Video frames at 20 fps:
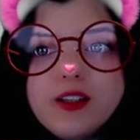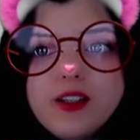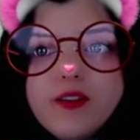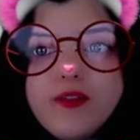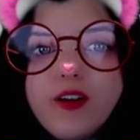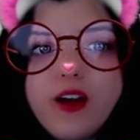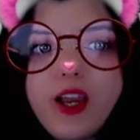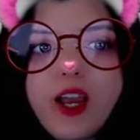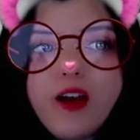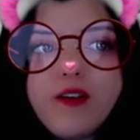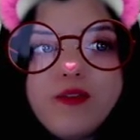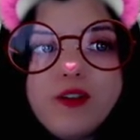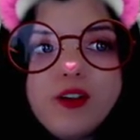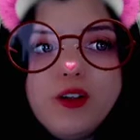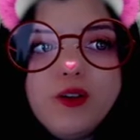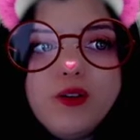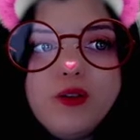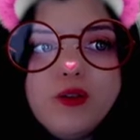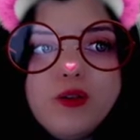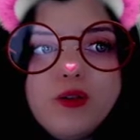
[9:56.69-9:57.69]
If I have
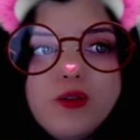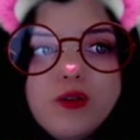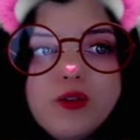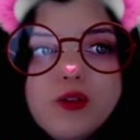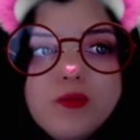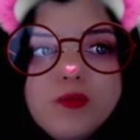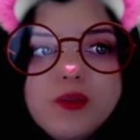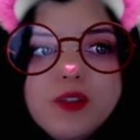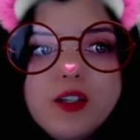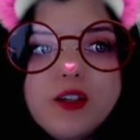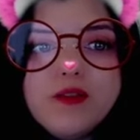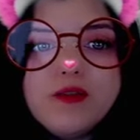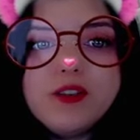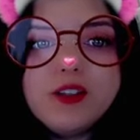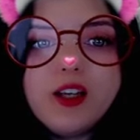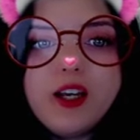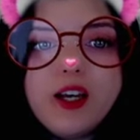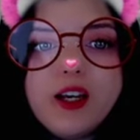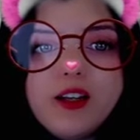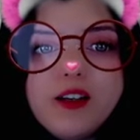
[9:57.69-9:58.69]
2 groups of
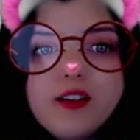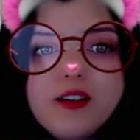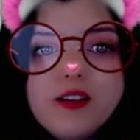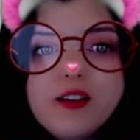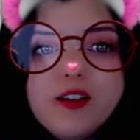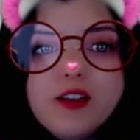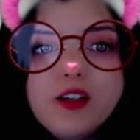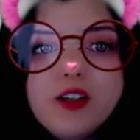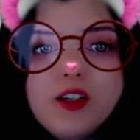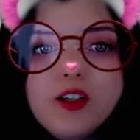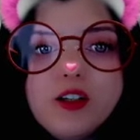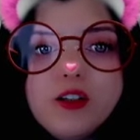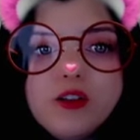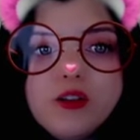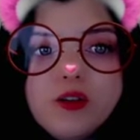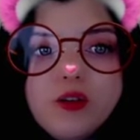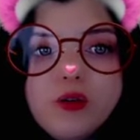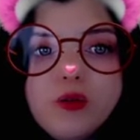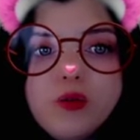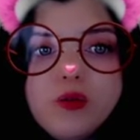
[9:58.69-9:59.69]
10,
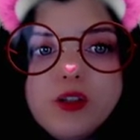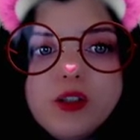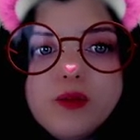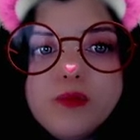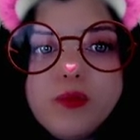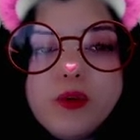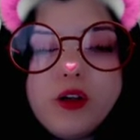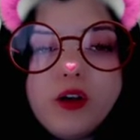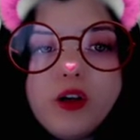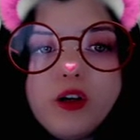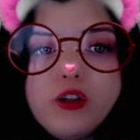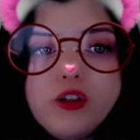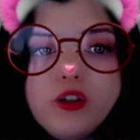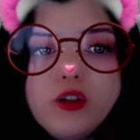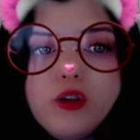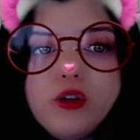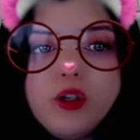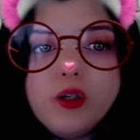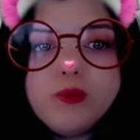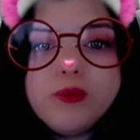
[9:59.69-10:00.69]
So let's put our
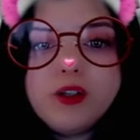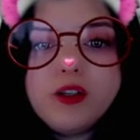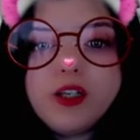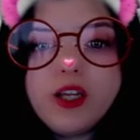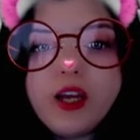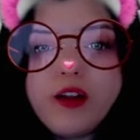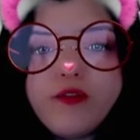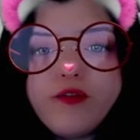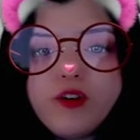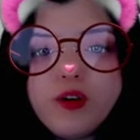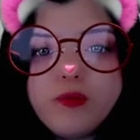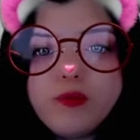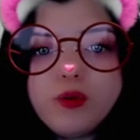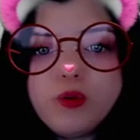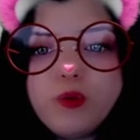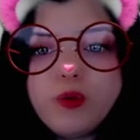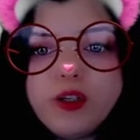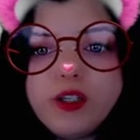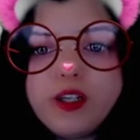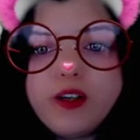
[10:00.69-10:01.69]
2 groups of 10 from
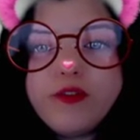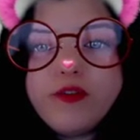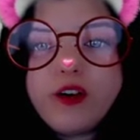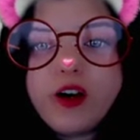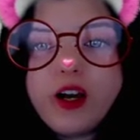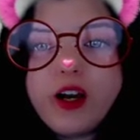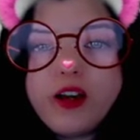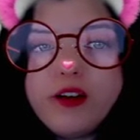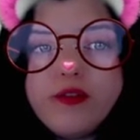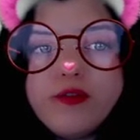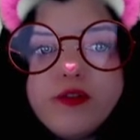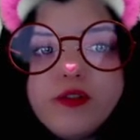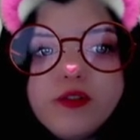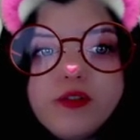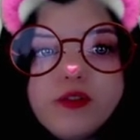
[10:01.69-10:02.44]
25.